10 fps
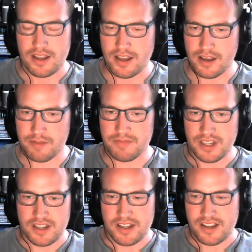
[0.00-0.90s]

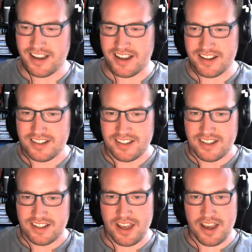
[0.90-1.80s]
And
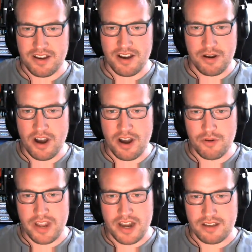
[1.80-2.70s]
yeah, I
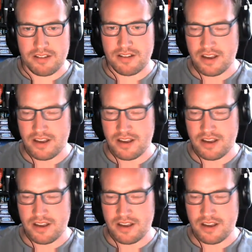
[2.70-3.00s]
will get it,